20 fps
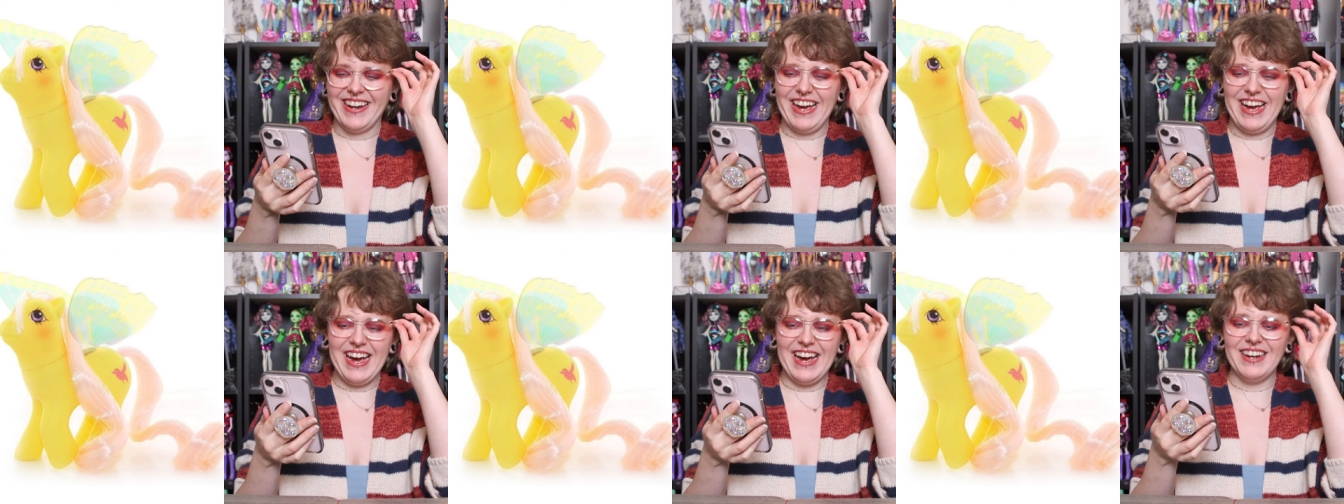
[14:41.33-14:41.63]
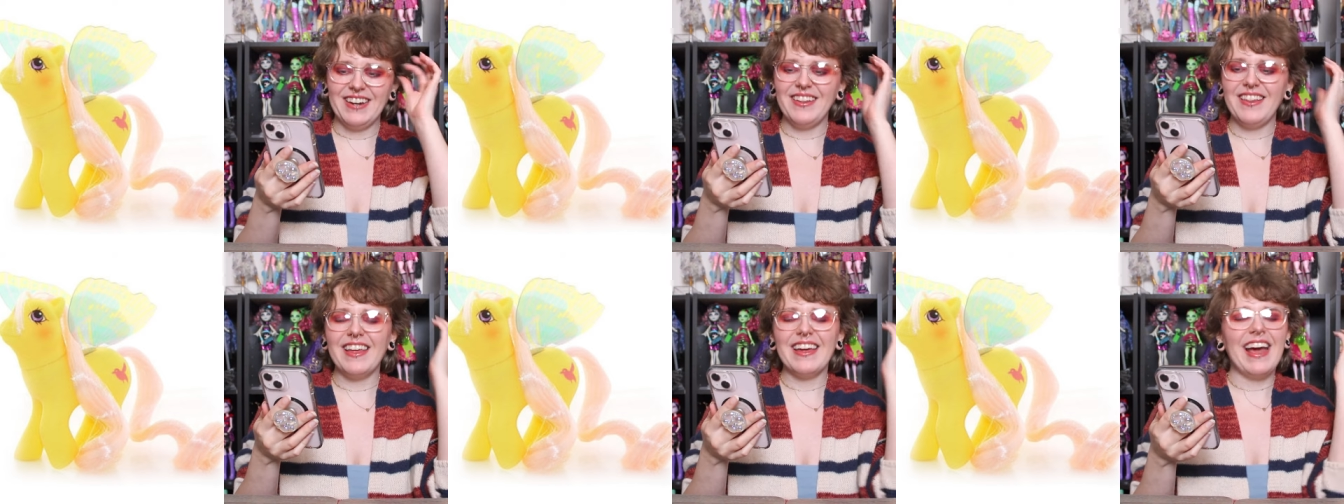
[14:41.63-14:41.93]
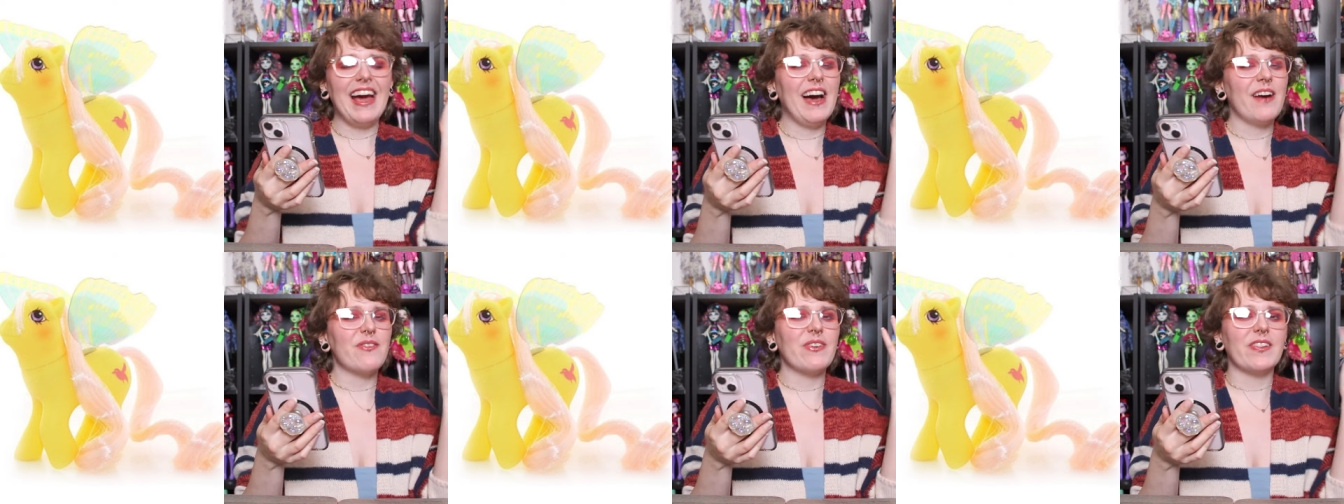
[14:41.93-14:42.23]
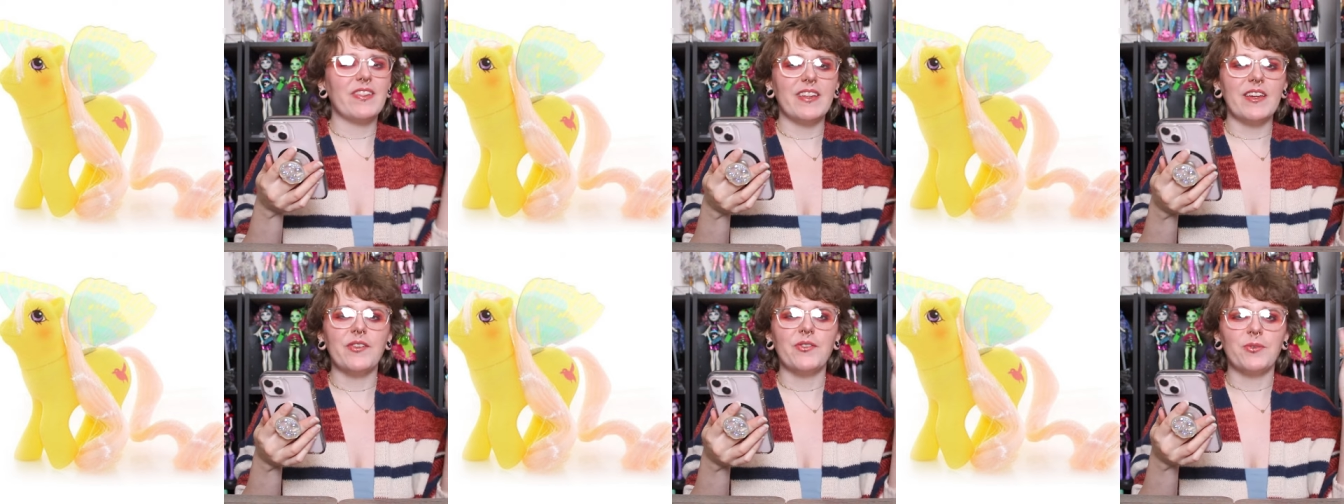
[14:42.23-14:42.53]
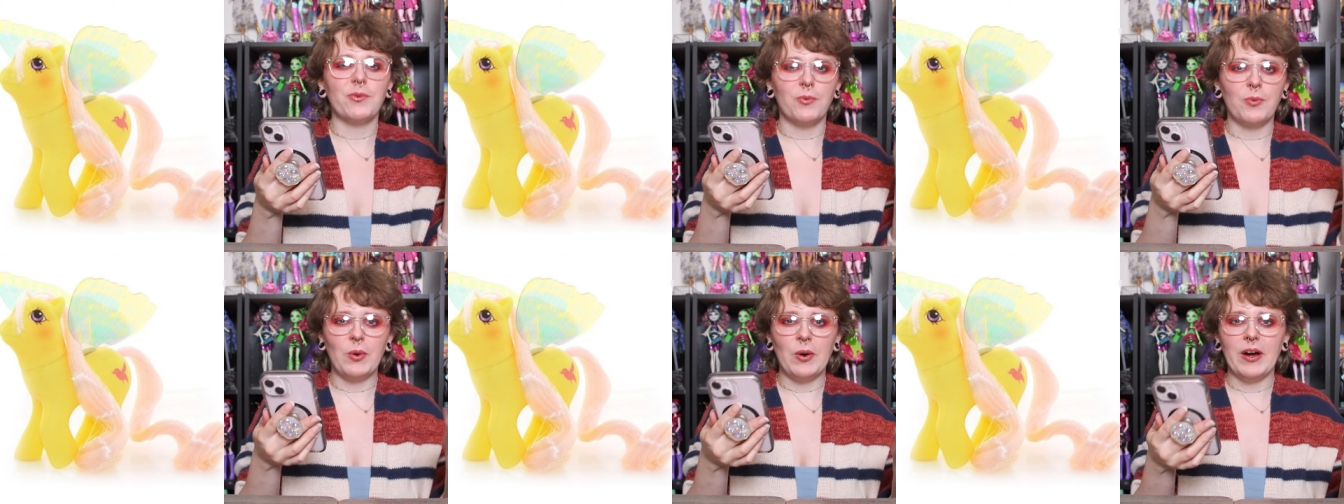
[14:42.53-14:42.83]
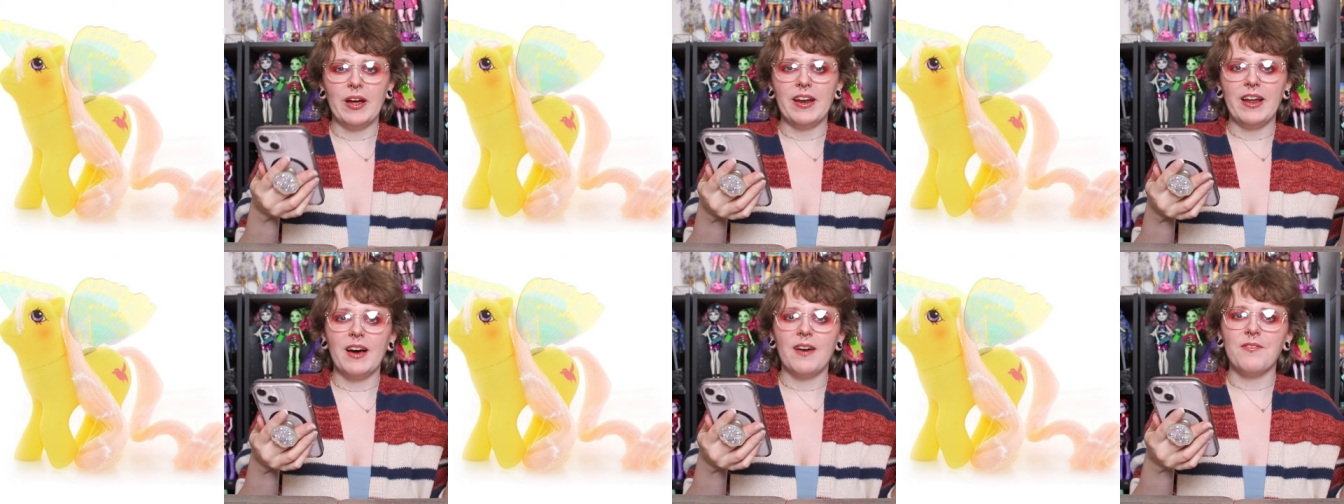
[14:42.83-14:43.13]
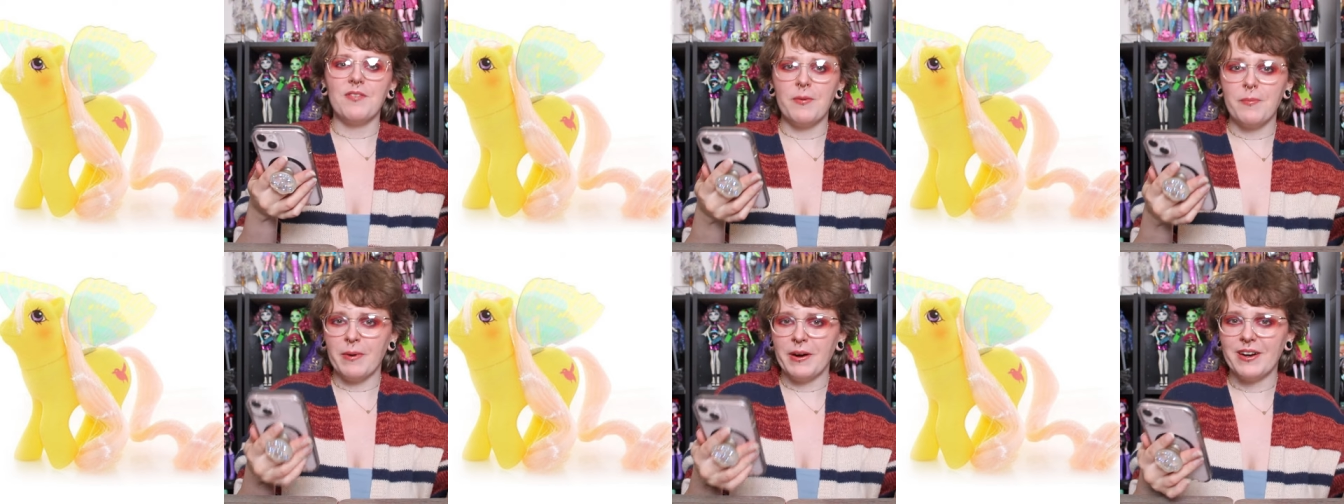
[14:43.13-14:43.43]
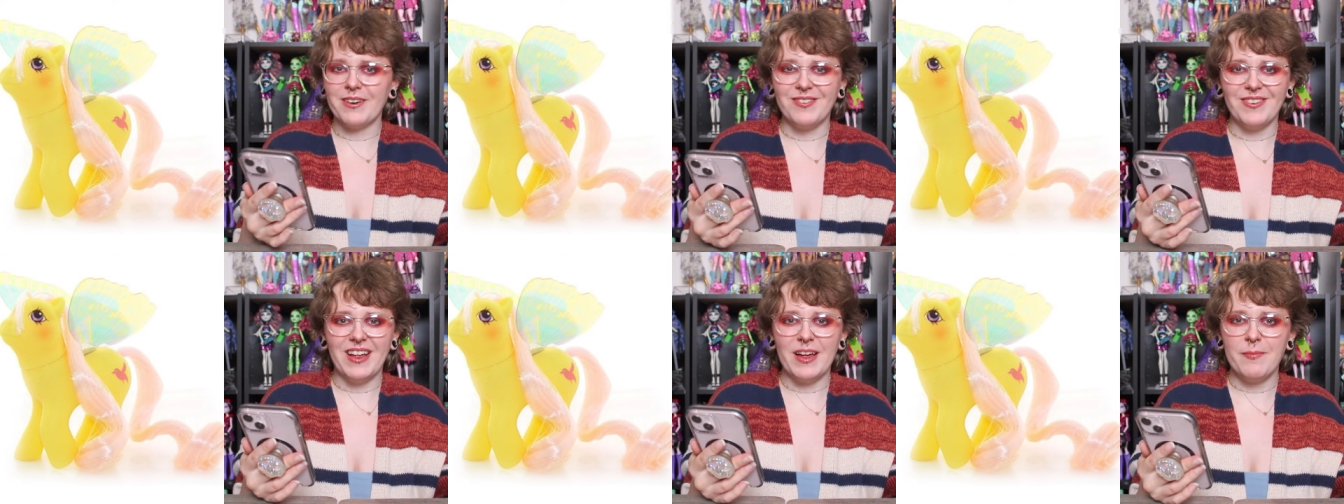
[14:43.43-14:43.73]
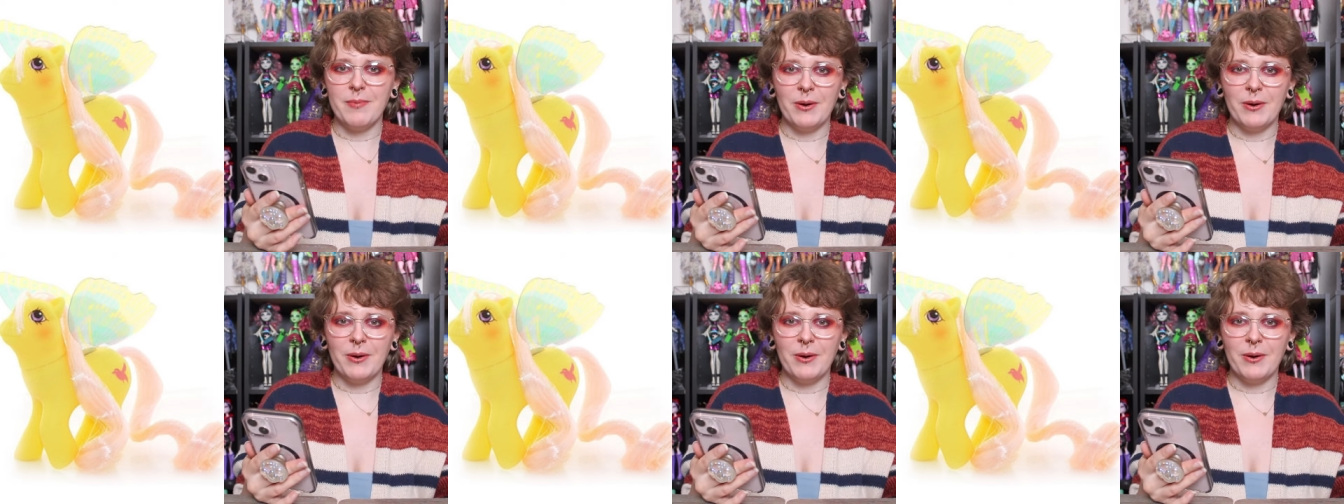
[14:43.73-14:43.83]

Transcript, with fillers: I had to like have at least one of the butterfly